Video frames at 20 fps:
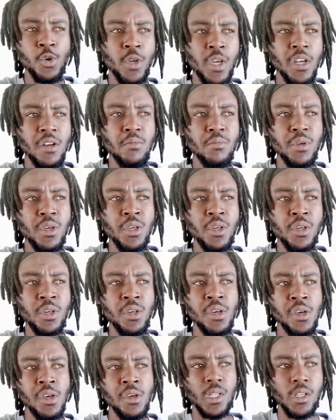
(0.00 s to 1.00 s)
can
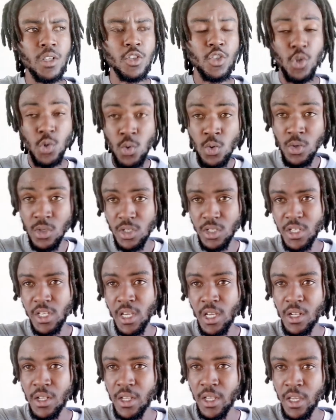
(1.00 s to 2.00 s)
be sued here
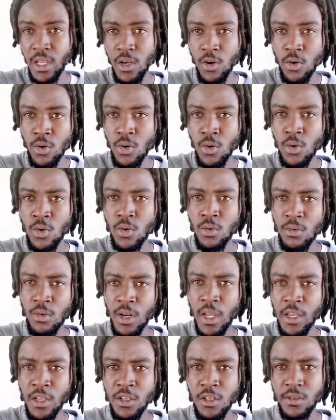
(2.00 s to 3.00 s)
and there, or
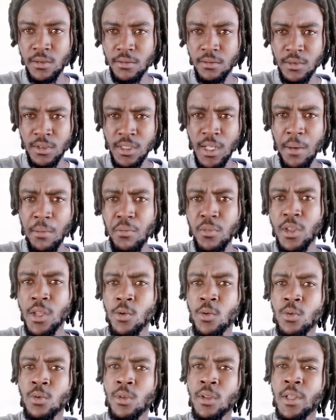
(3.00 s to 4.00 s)
like, some they
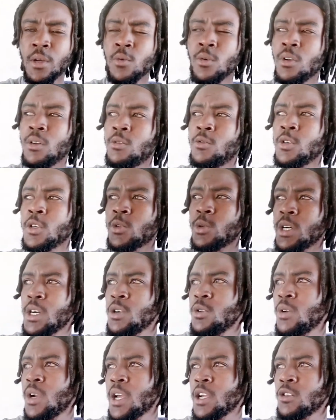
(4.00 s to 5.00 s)
will require
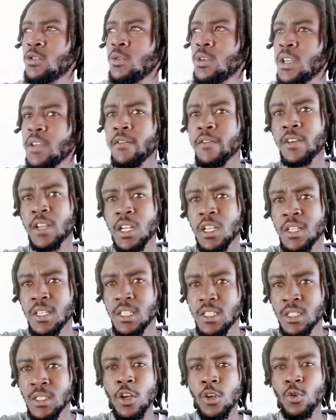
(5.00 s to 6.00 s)
you like to give
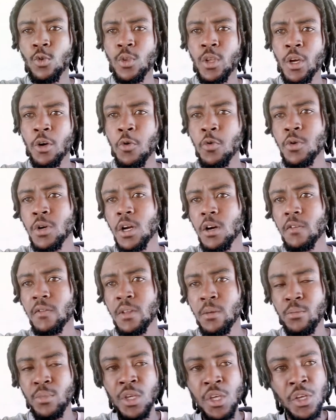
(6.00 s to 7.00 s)
credit to the owner of the
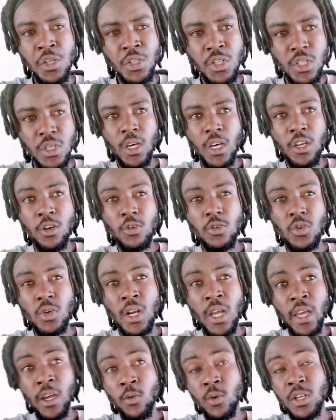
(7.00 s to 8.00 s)
beat. And also,
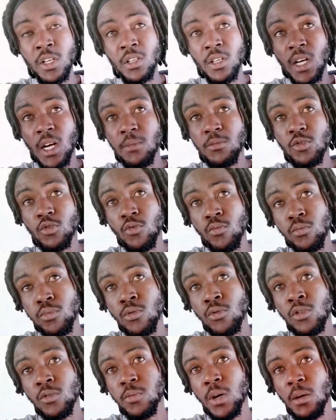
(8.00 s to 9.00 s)
like, when it comes to
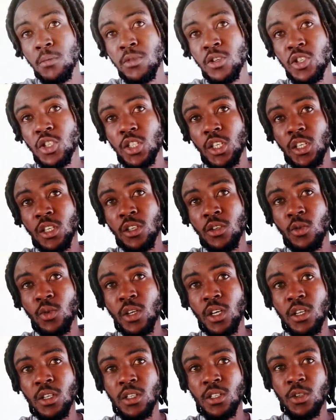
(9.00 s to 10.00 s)
book publishing,
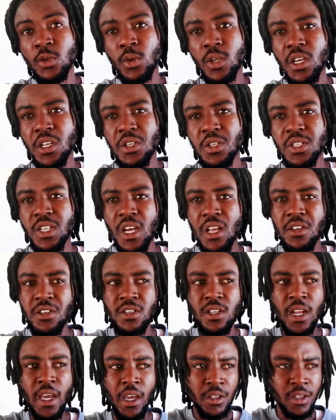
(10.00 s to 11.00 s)
you can just
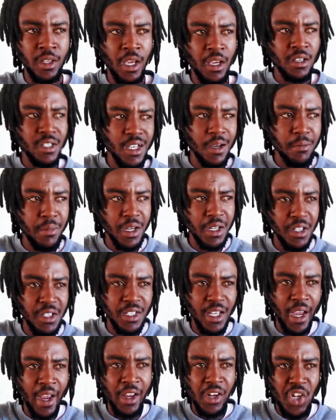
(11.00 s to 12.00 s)
like take somebody's
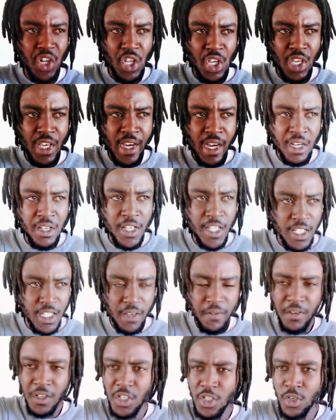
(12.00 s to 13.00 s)
idea as
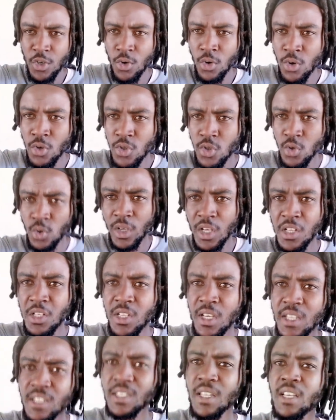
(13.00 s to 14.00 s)
if it's yours. You can
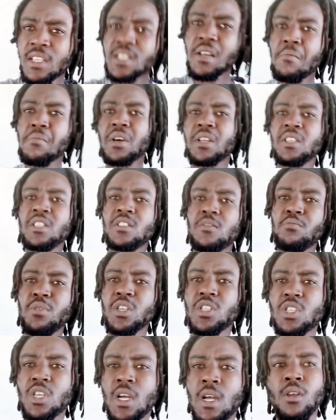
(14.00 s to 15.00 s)
just take somebody's
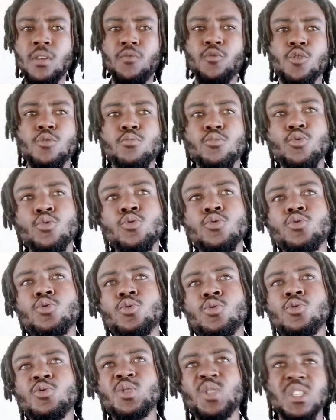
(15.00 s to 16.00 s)
picture from
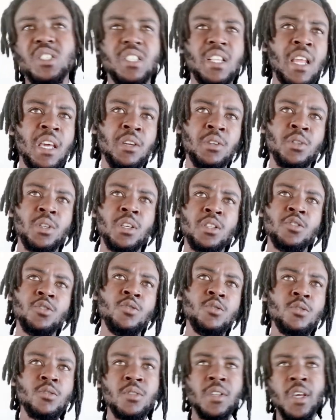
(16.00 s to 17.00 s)
Google, just like that, you
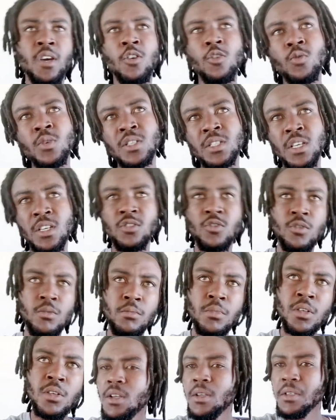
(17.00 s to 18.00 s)
know. There always has to
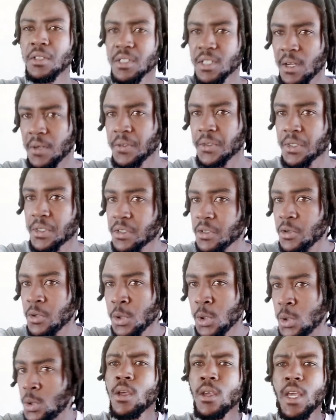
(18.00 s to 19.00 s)
be stuff.
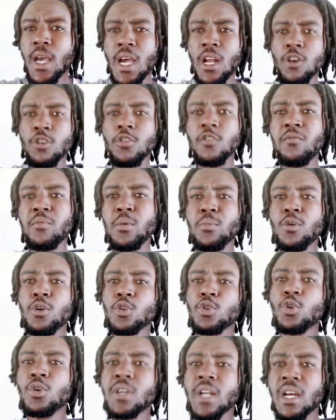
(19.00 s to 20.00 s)
So yeah, a lot of people
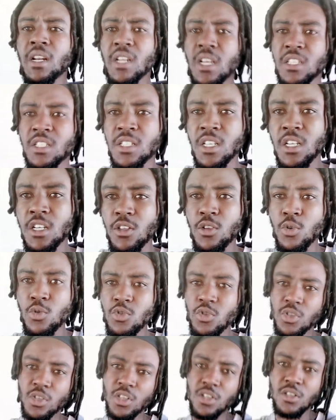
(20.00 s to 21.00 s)
don't understand
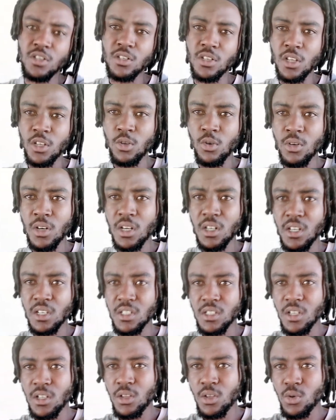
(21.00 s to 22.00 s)
those things.
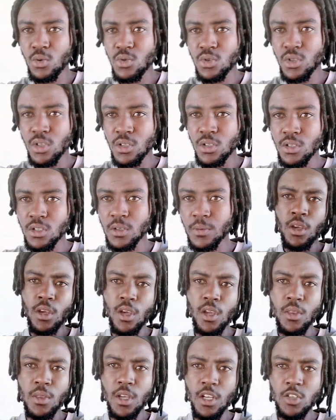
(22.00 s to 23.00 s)

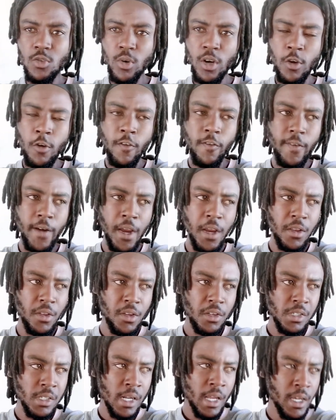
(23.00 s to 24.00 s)
And that's why you find
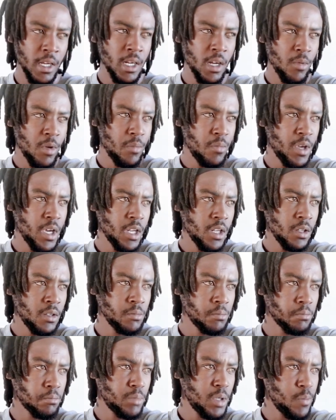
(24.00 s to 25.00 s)
these like Namibian
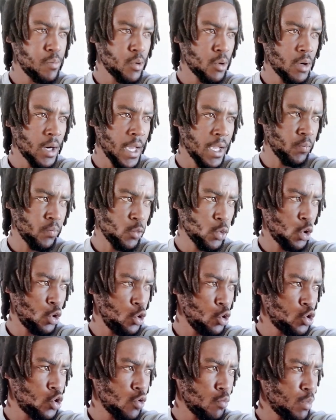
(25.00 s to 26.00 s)
people, like
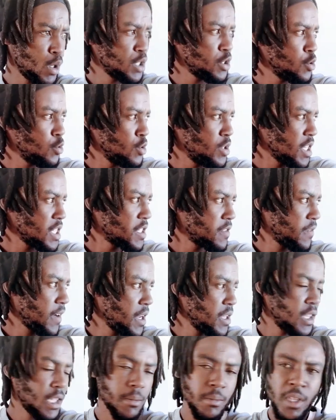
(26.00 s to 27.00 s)
YouTubers, you just
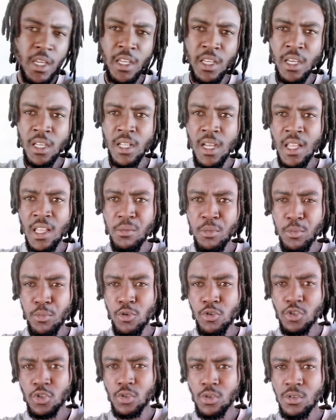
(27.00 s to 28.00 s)
find them, they get other
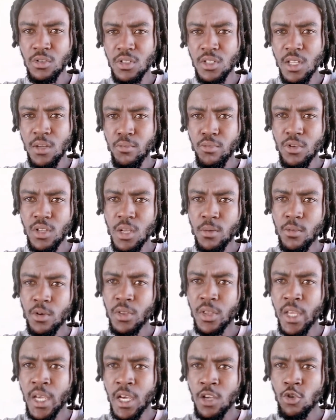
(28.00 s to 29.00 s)
people's songs, they put them on
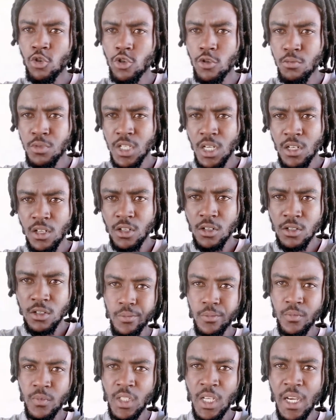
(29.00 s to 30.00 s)
their YouTube channels.
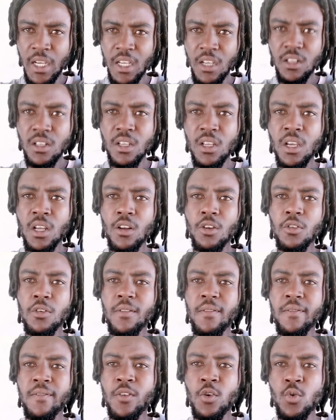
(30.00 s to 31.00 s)
They are getting a lot of
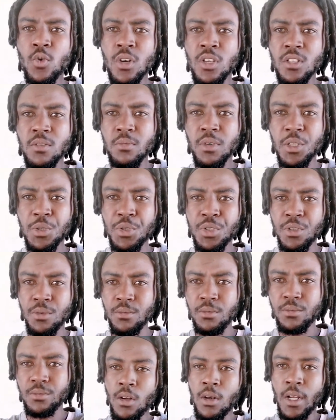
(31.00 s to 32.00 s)
viewers, but
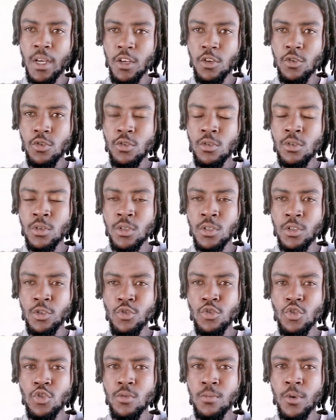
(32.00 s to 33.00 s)
like, you know,
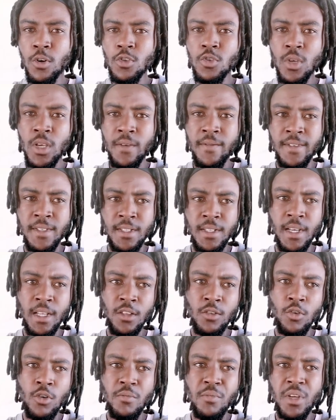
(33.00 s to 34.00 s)
YouTube also have
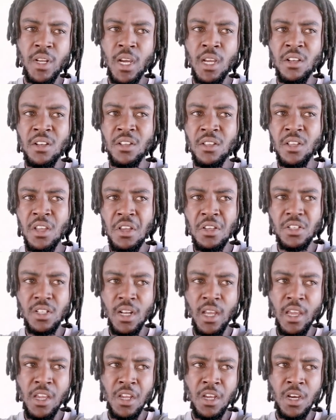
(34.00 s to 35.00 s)
start copyright things,
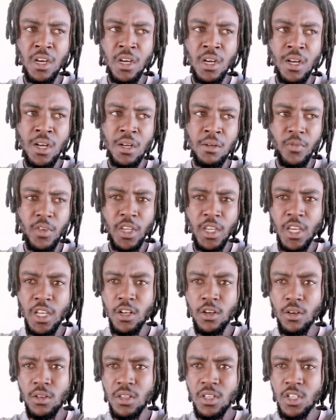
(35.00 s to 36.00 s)
like they can
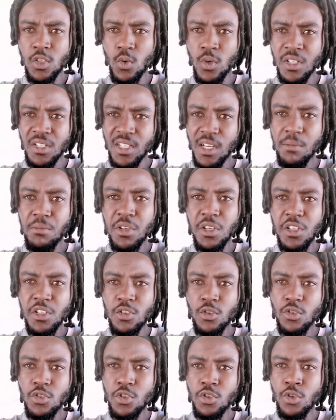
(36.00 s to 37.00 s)
notice when something is
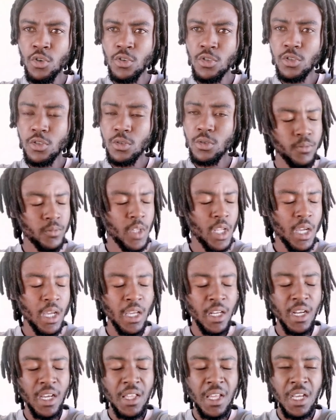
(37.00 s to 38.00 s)
not yours. Yeah,
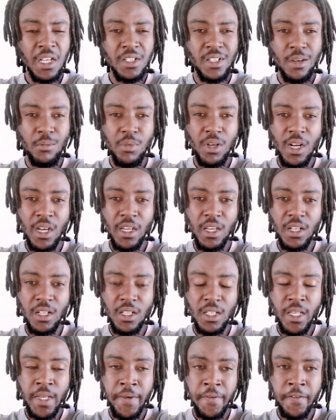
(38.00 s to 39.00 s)
another example I can
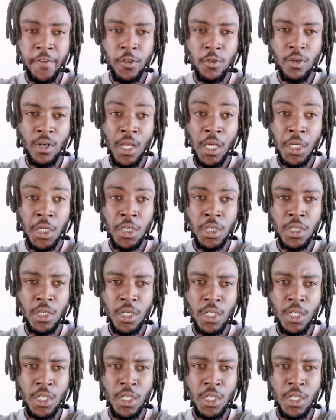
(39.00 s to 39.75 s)
give, you know, like